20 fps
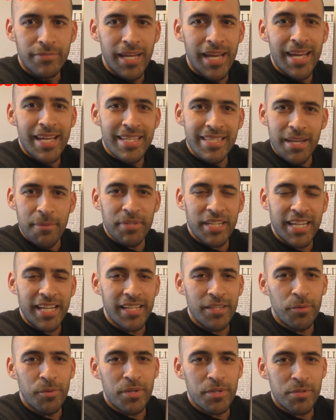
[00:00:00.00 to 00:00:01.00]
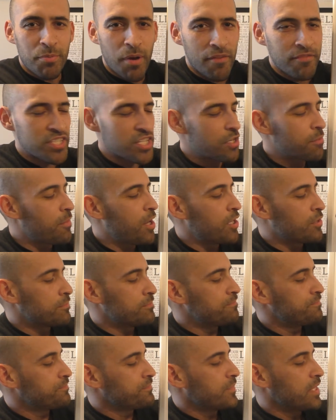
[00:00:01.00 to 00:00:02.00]
Same with the Keller Williams profit share model.
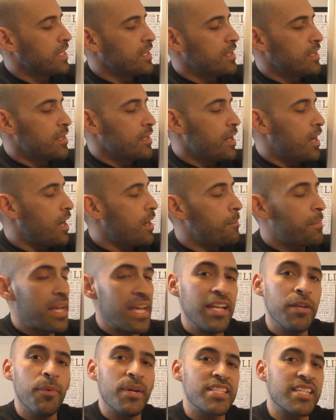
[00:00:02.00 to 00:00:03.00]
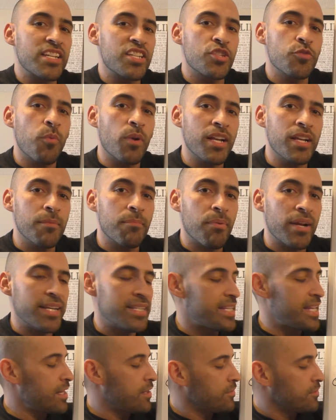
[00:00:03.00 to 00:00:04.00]
But anyways, I just wanted to break
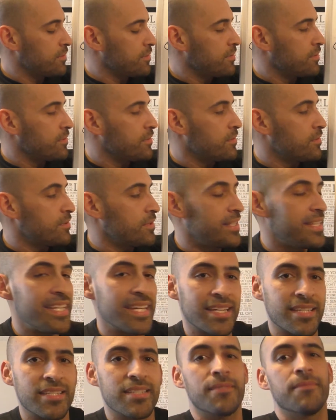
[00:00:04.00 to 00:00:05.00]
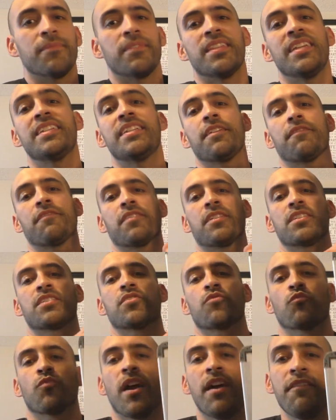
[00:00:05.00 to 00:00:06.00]
down the
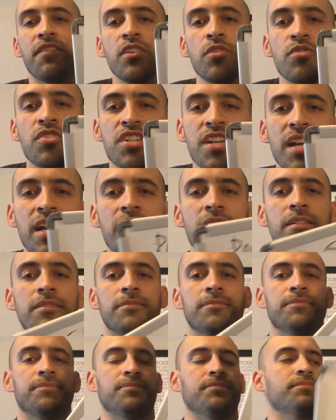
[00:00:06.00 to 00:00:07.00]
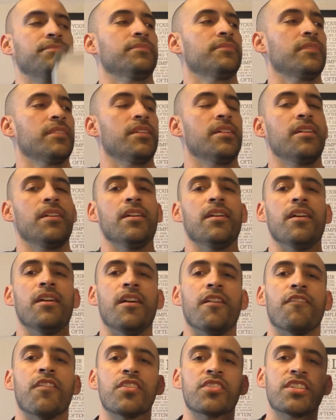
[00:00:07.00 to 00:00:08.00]
difference. Revenue share
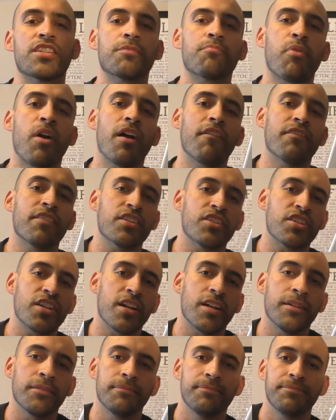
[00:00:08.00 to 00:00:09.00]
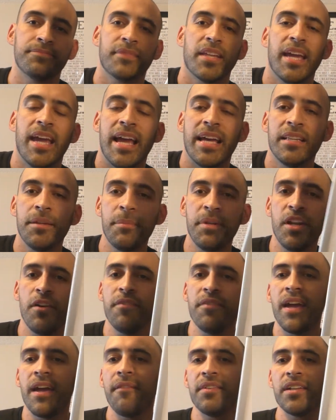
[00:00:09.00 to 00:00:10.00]
versus profit share. And let me know if
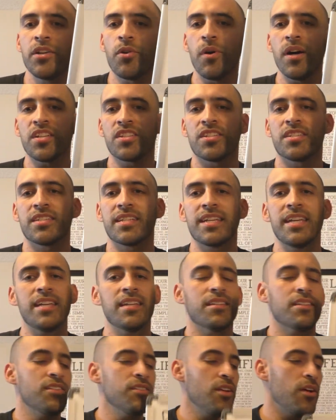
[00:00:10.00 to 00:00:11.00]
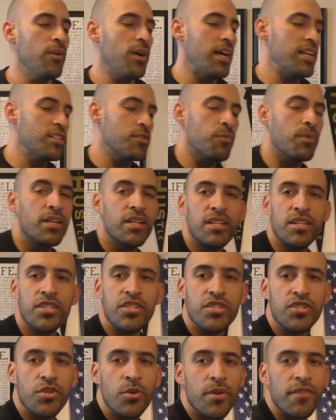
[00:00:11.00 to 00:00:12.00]
you have any questions. Again, you know, I just wanted to
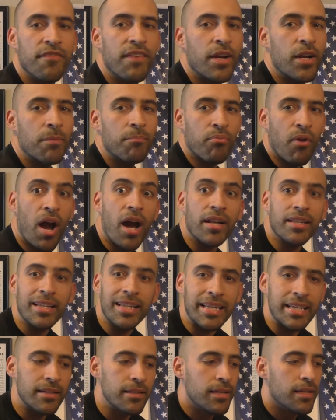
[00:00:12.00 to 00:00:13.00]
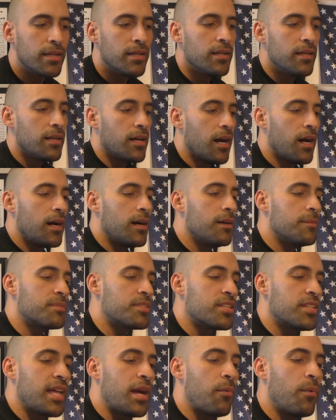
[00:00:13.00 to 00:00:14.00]
just do it very broadly.
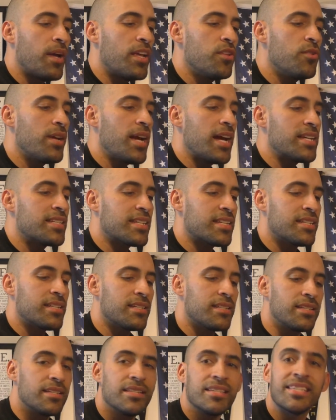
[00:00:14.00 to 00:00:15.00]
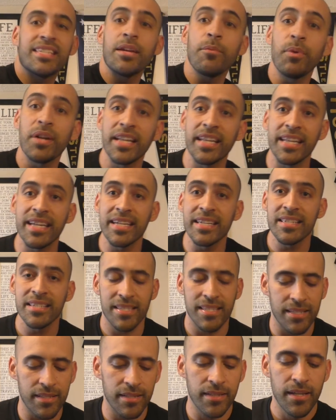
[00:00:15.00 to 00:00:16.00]
So that way you guys can see what it is,
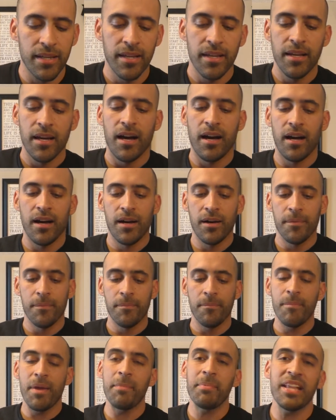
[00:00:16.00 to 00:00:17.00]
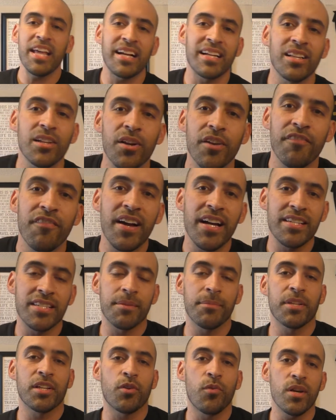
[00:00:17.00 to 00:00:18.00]
and maybe that clarifies
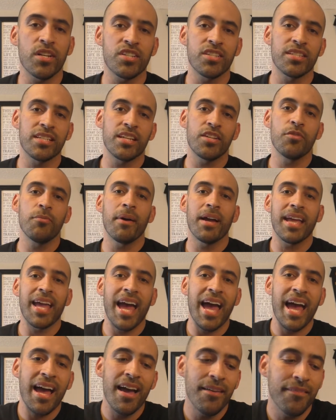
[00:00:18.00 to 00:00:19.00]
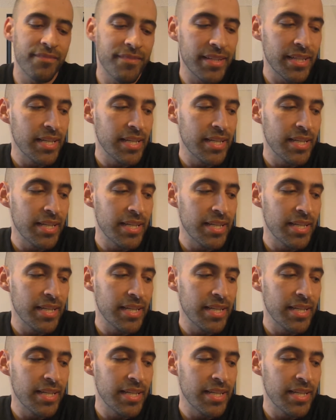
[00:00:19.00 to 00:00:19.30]
some of the questions that you might have.